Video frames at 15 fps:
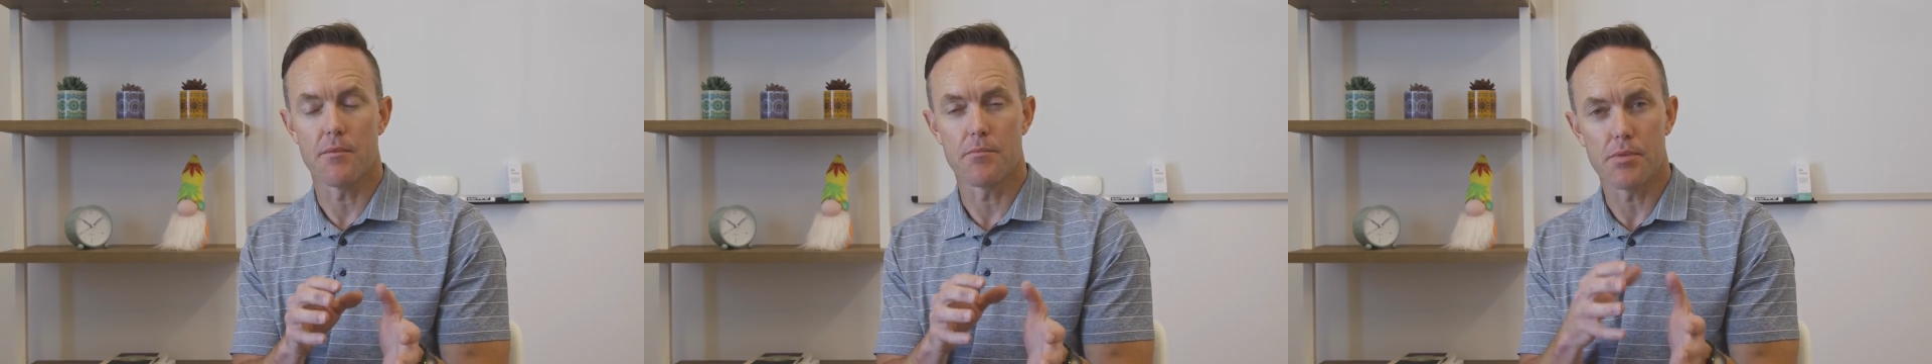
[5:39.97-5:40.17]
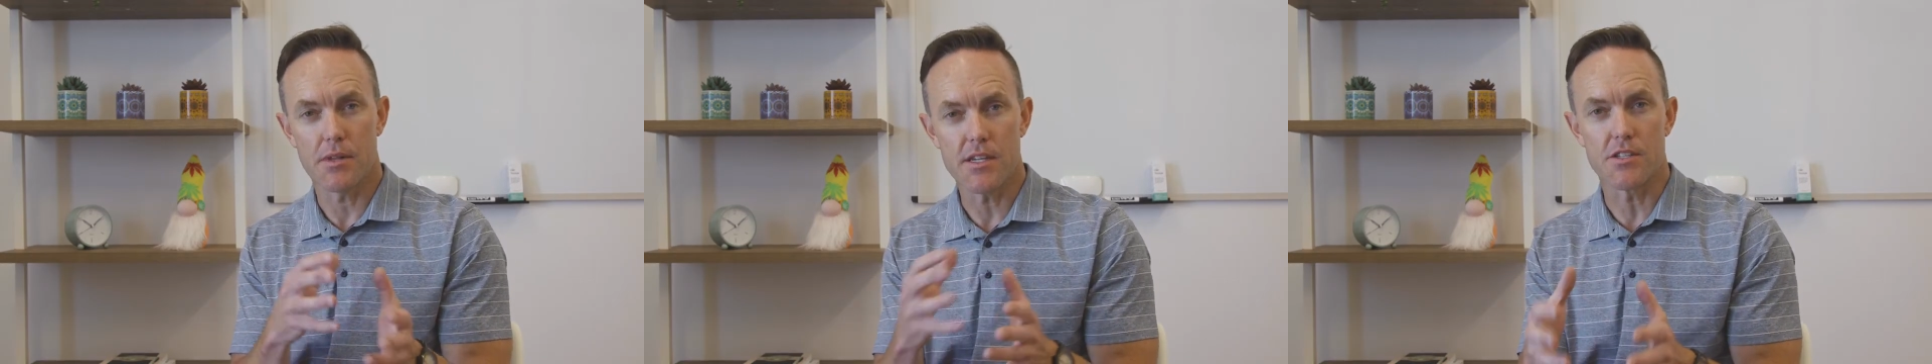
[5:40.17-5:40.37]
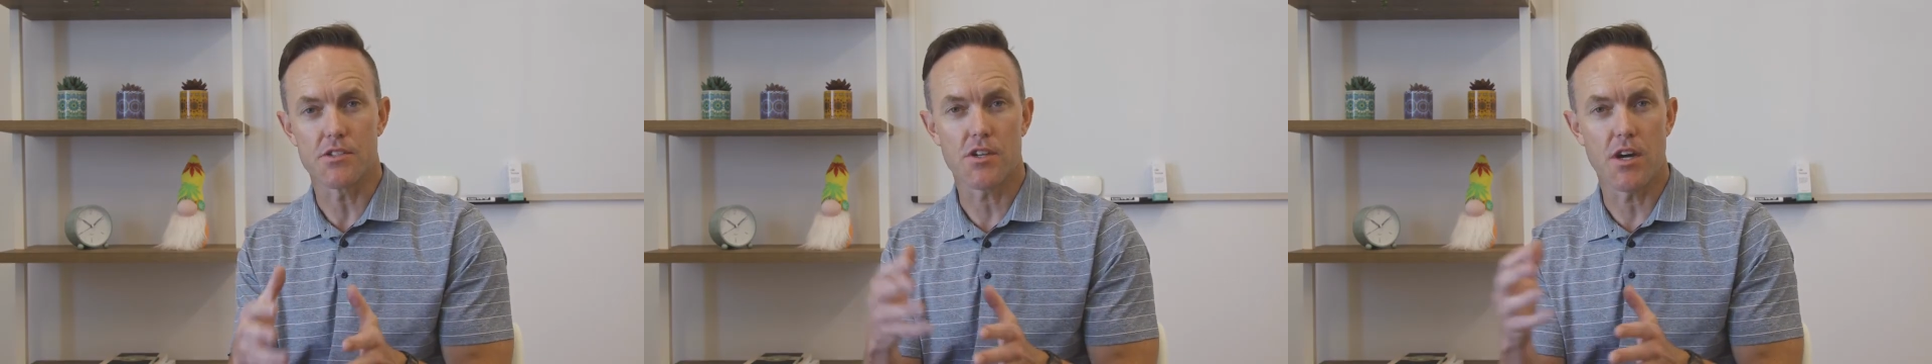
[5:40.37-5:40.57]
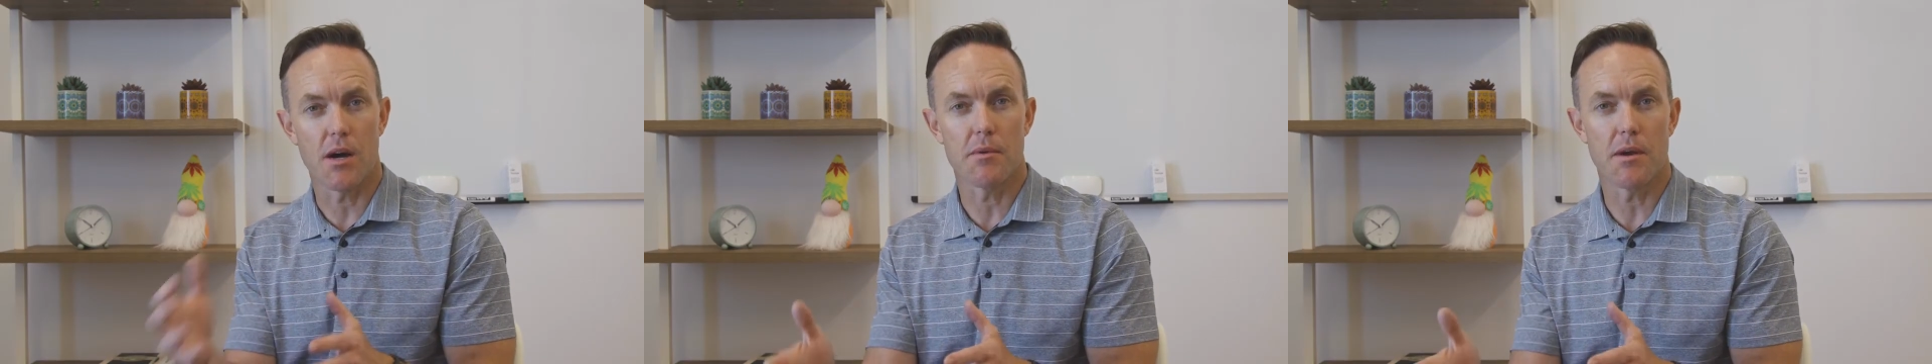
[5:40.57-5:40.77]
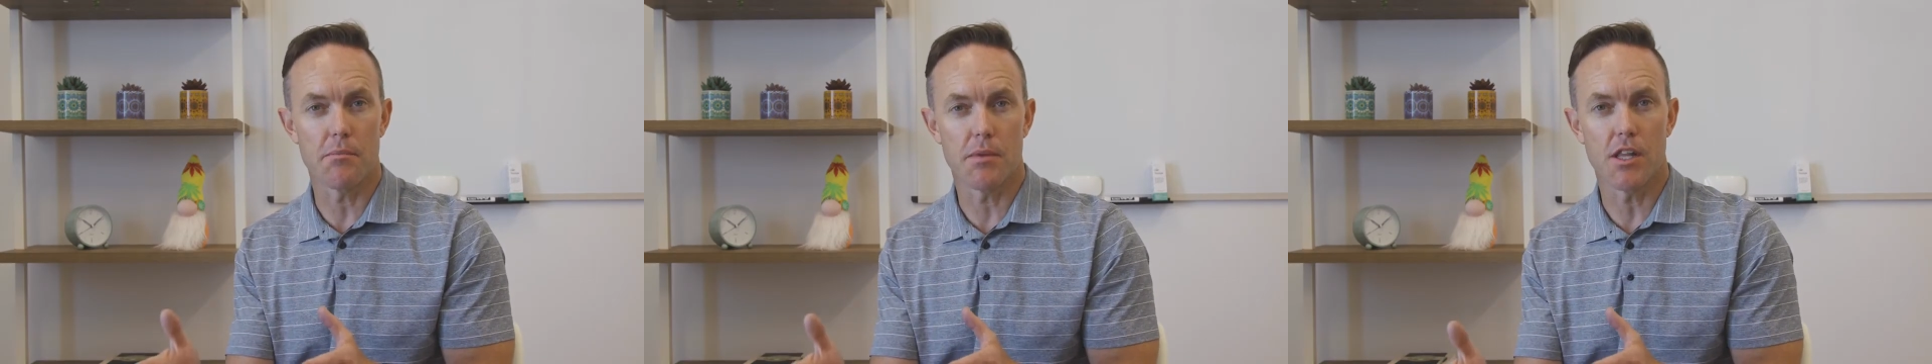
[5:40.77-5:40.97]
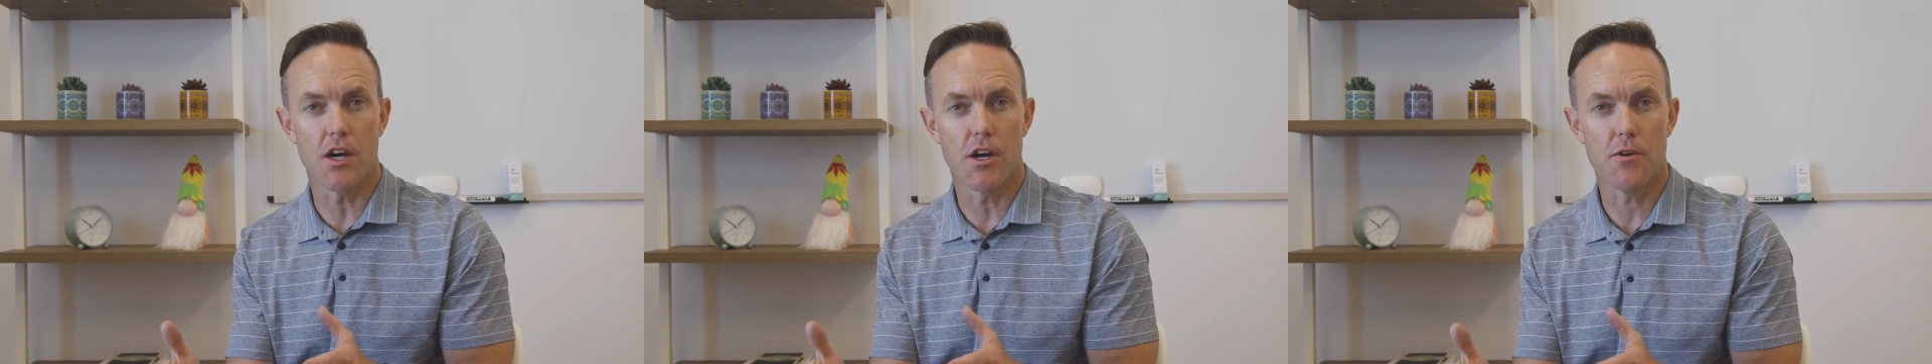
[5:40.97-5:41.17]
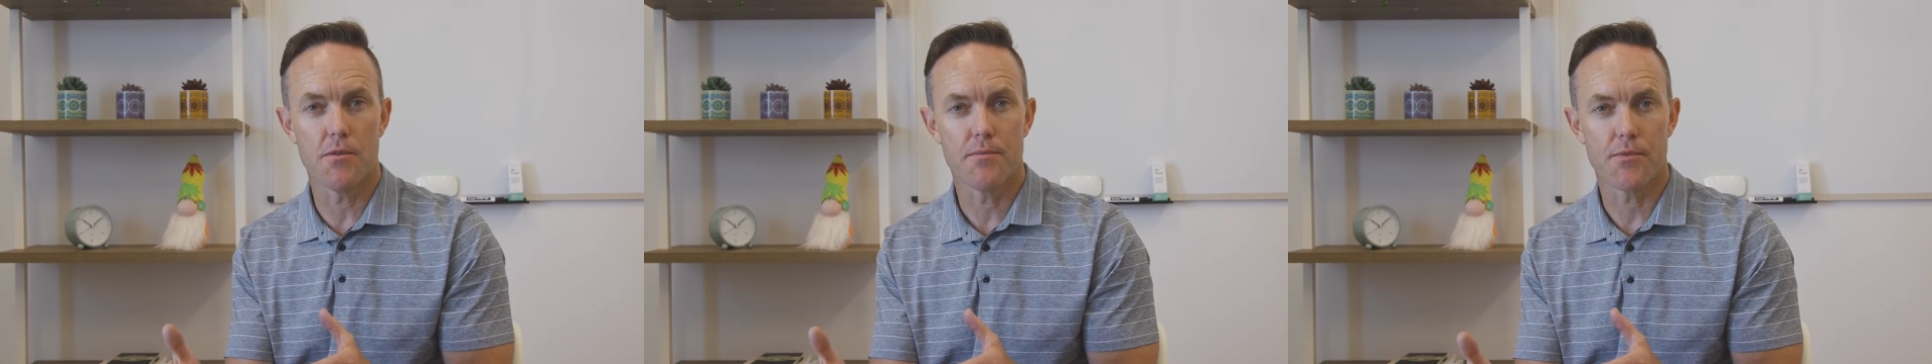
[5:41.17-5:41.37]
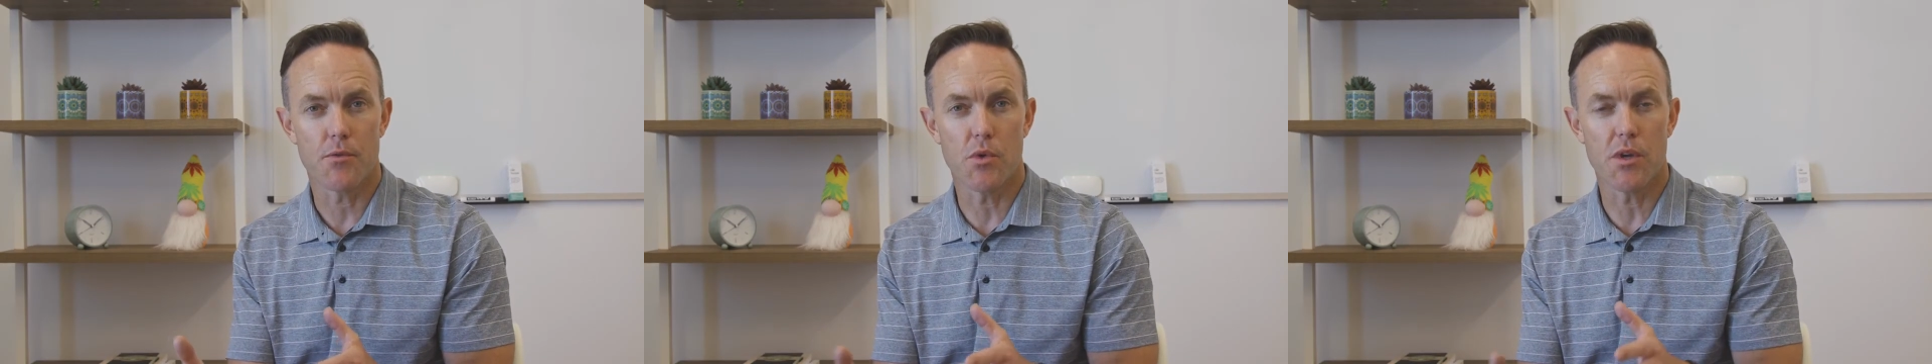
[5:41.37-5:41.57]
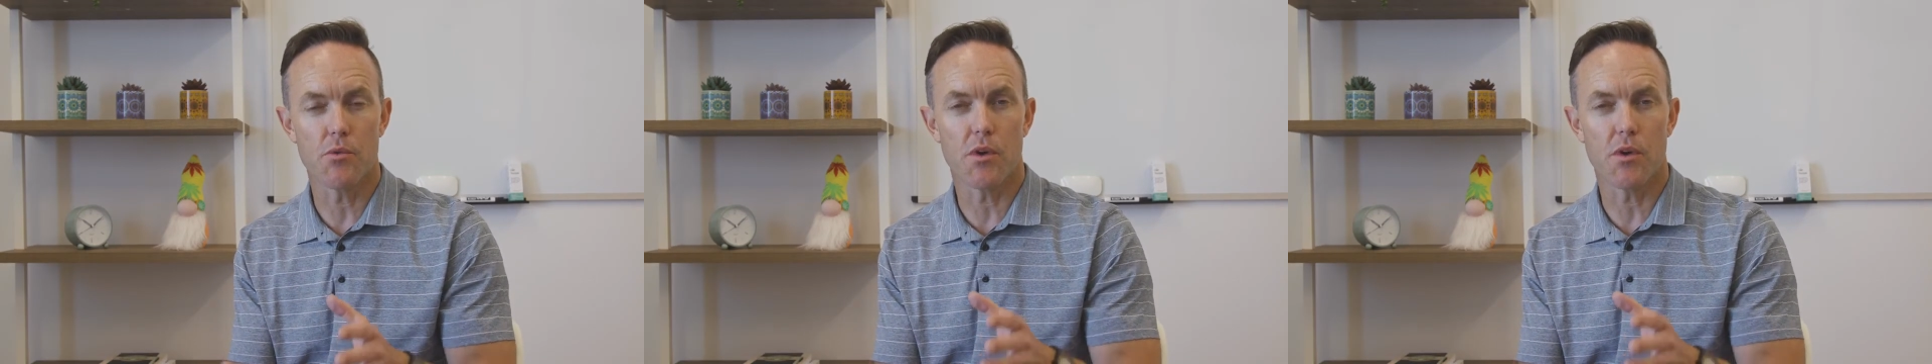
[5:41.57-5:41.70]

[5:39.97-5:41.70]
please comment below. We